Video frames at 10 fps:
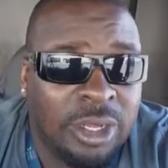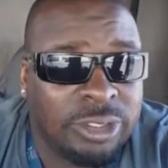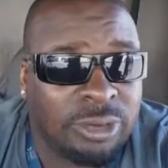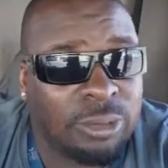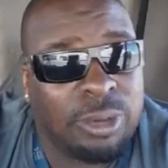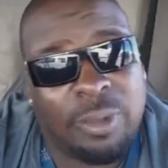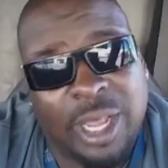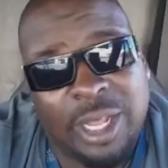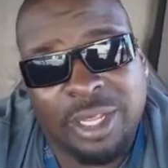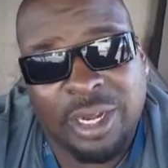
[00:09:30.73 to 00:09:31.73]
So that
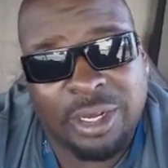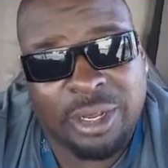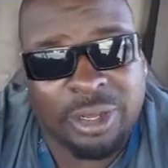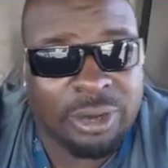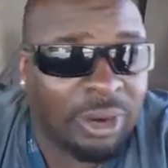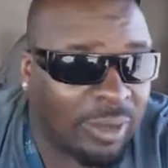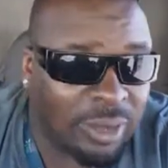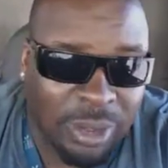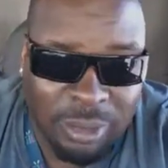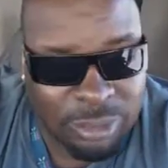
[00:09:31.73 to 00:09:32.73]
way at the end of the year, you don't have
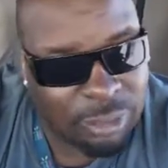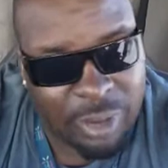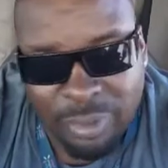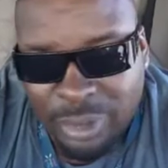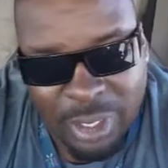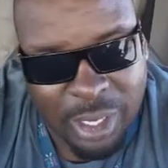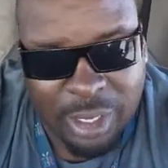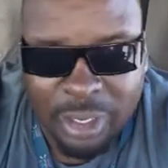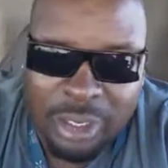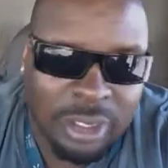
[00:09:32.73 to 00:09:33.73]
to go through
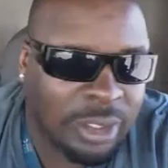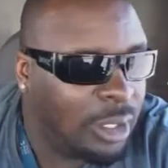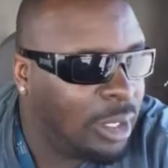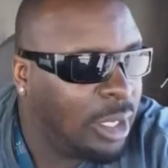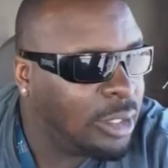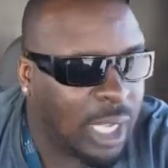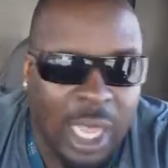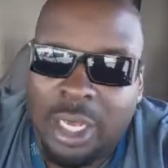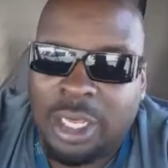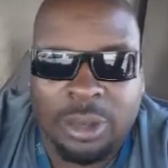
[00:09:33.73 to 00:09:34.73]
everything and
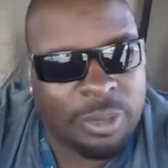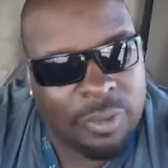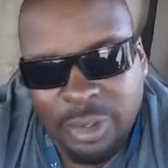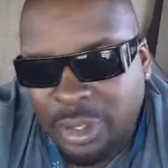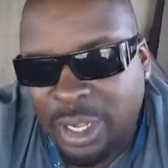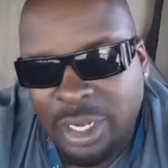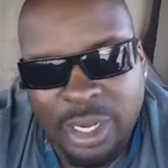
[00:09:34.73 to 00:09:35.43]
tally up everything.